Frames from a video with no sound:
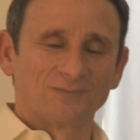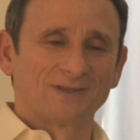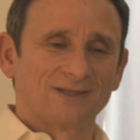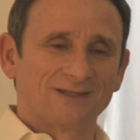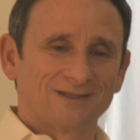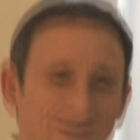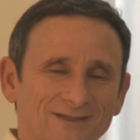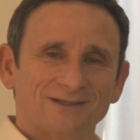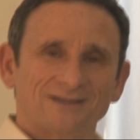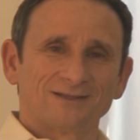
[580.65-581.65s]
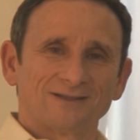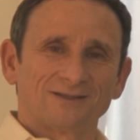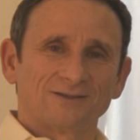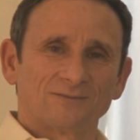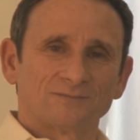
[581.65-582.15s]
Look at them. He's just
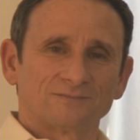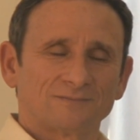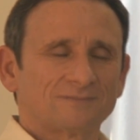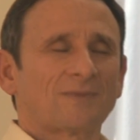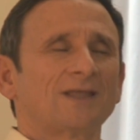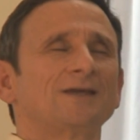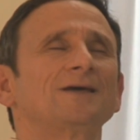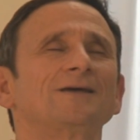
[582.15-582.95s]
glowing.